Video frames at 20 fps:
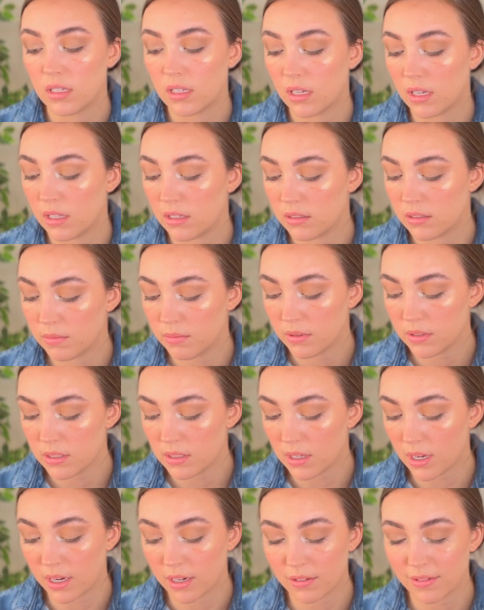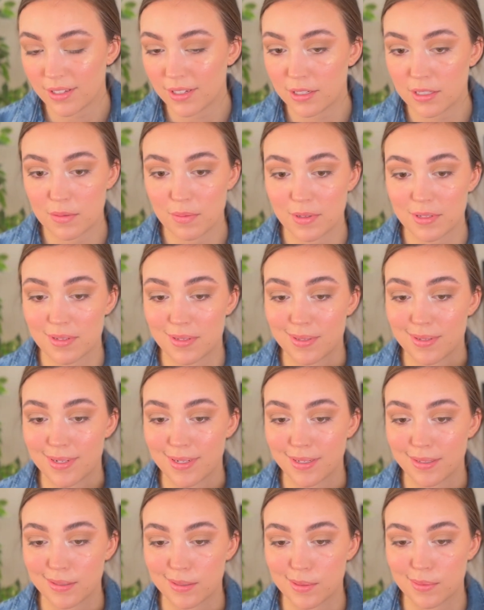You're supposed to, I don't think you're supposed to stick
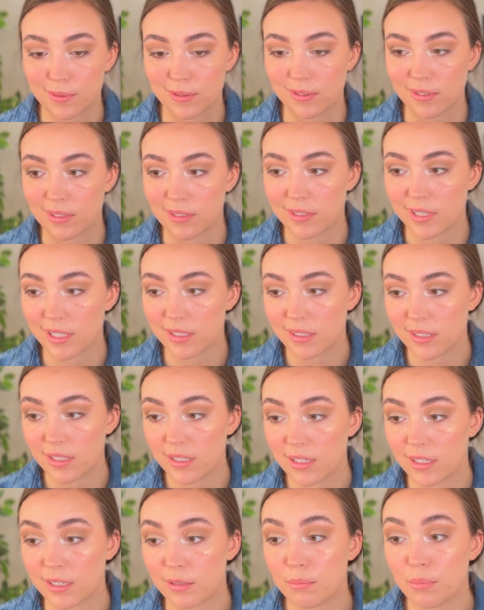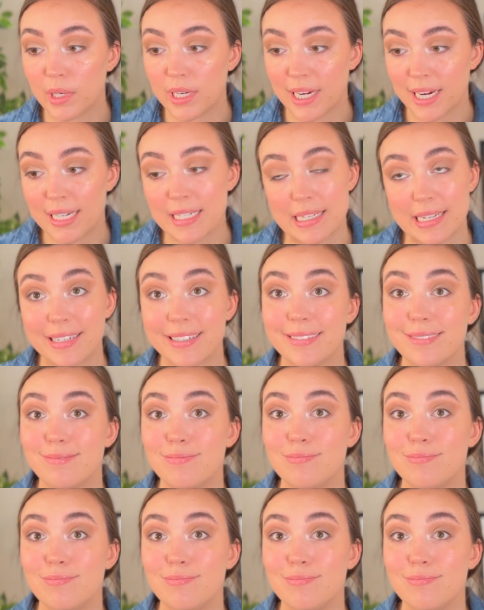your spoolie directly in here, but I did.